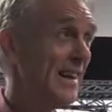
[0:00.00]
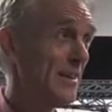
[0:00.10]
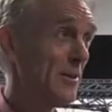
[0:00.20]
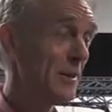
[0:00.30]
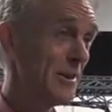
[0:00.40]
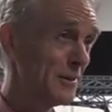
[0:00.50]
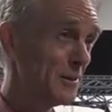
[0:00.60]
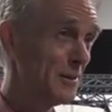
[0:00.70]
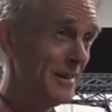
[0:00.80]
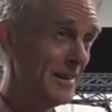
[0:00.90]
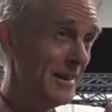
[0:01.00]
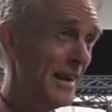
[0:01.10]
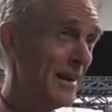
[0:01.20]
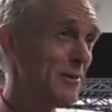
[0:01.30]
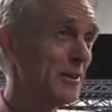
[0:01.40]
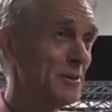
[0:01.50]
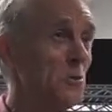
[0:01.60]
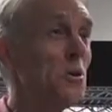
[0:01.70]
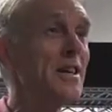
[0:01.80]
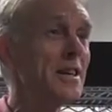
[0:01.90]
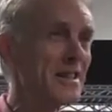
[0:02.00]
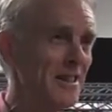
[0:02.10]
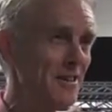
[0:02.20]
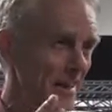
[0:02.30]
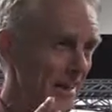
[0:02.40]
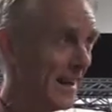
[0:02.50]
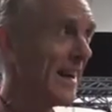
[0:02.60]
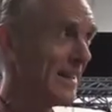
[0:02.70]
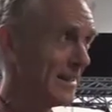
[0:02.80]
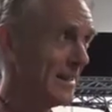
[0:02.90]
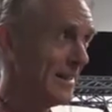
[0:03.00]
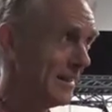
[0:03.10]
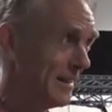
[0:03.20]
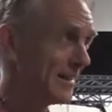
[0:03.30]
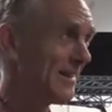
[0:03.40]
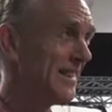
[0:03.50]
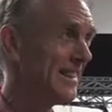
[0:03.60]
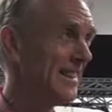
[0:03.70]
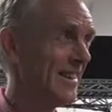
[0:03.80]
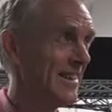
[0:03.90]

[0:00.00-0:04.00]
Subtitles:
So after 2 years, he already had seen the increase,